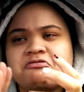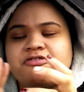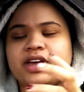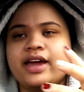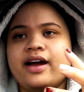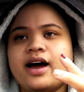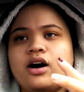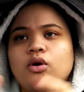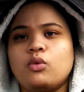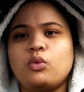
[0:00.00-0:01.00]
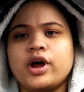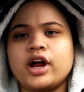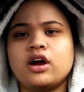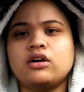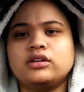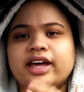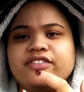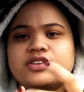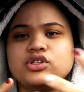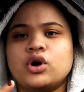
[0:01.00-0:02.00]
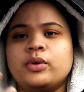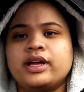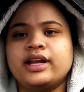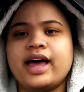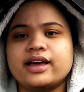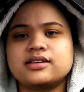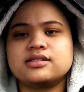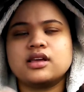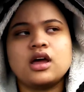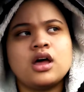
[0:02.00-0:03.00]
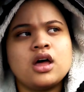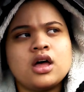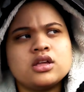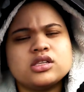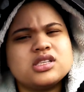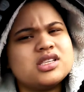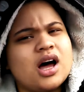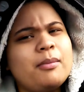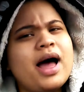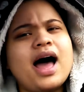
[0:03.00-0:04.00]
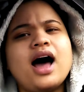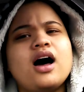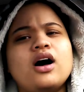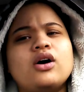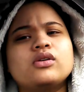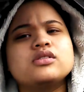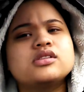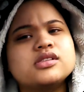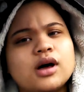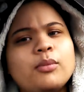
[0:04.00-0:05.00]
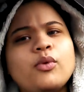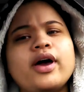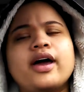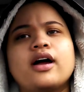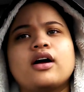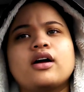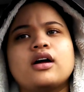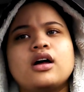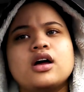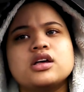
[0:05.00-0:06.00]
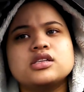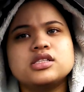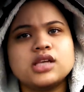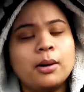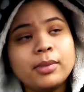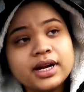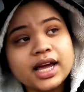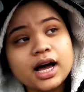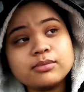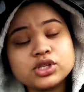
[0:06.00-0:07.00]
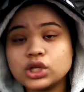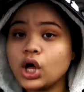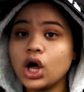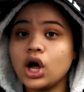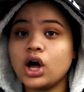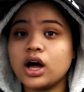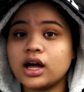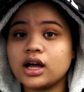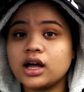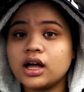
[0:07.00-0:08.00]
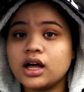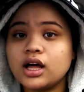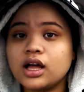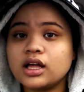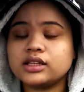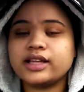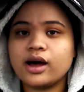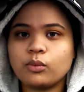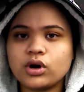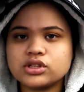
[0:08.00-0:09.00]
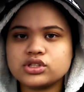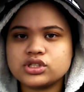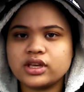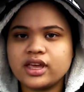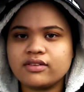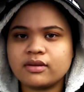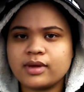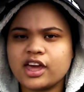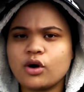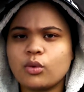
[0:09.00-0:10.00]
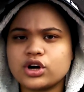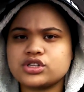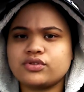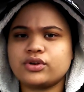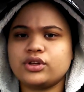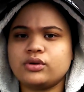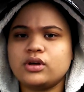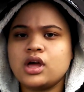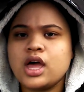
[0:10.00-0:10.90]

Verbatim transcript: figure out where life is going next, somehow, somewhere, somebody comes along that wants to even make it worse for you.